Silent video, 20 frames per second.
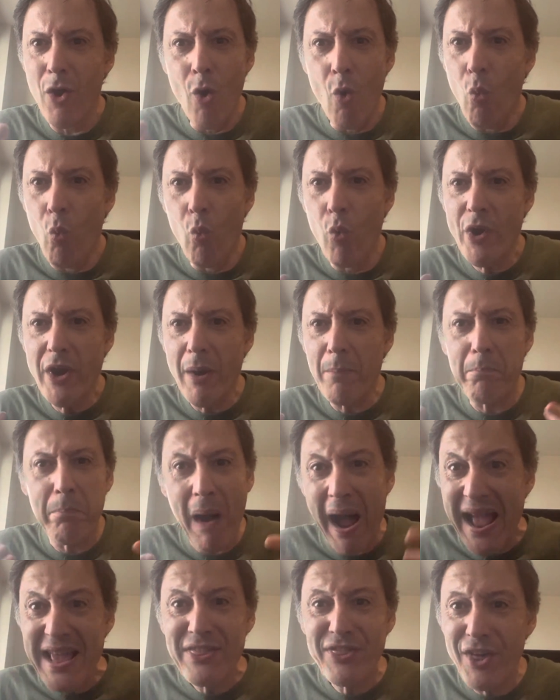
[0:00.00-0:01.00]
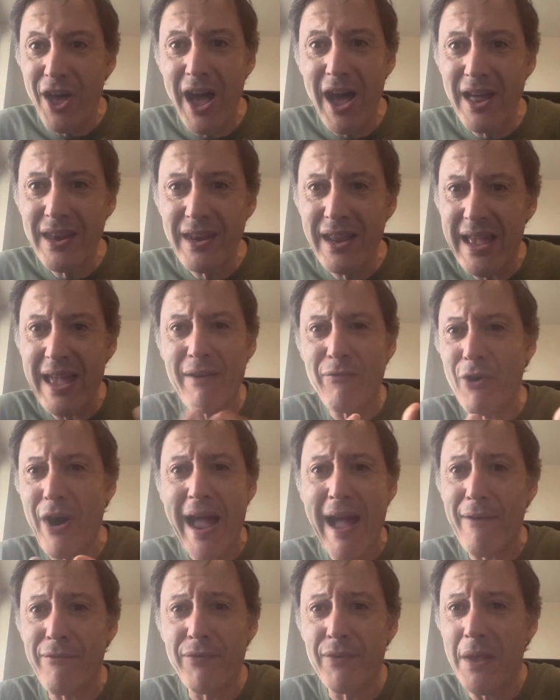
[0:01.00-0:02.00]
would a python
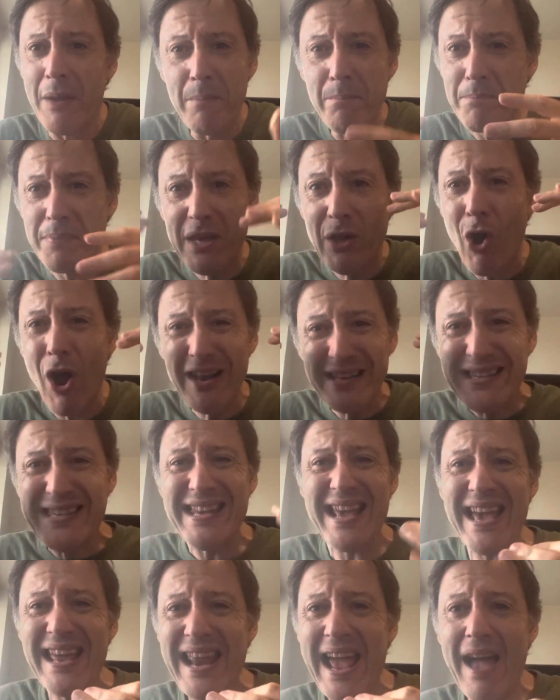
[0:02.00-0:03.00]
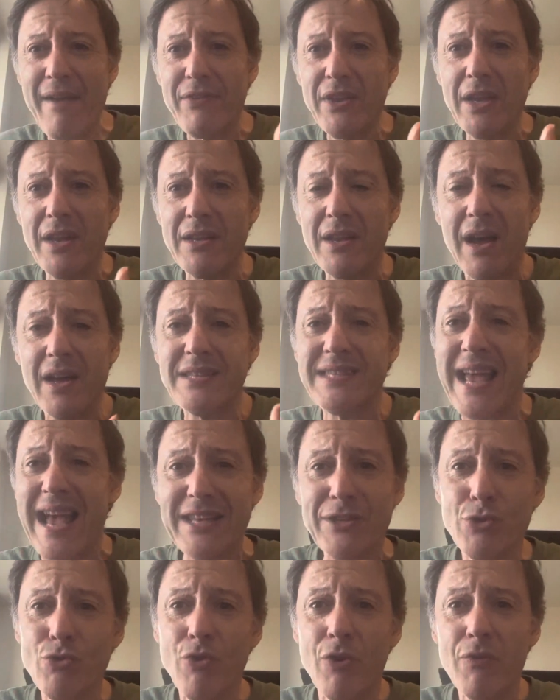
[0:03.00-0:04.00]
ever be caught dead having a
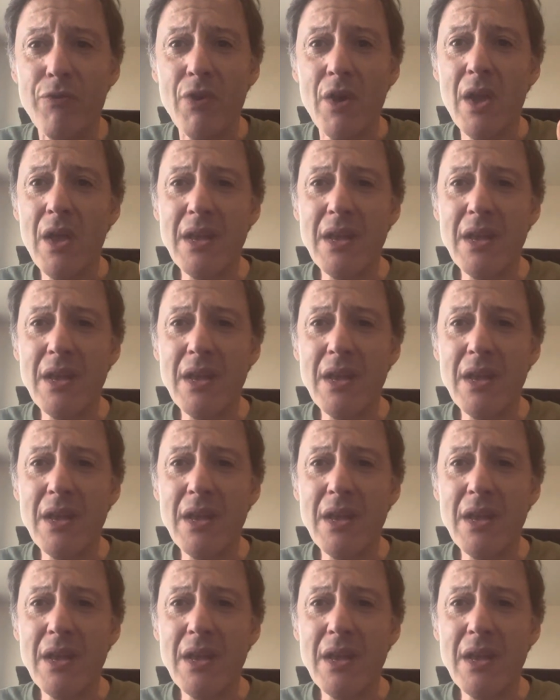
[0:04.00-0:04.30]
tattoo of